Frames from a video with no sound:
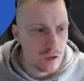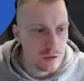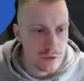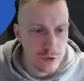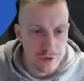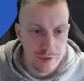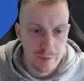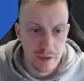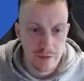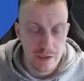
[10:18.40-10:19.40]
Shortest
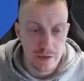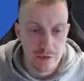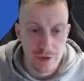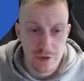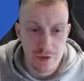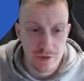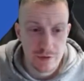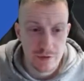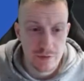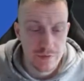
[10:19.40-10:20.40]
player is Lee
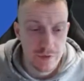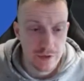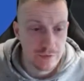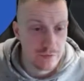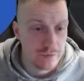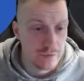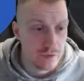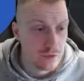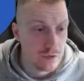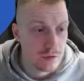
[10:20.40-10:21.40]
Hutchinson, who's
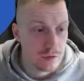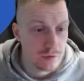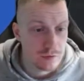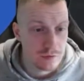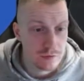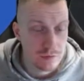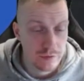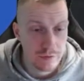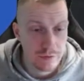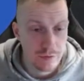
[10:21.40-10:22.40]
5'4".
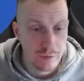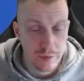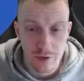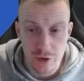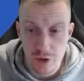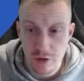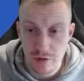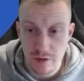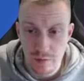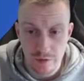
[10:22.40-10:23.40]
Nothing wrong with being
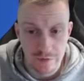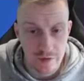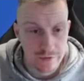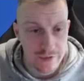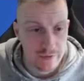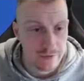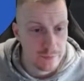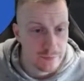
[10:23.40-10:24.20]
short. I'm only 5'7".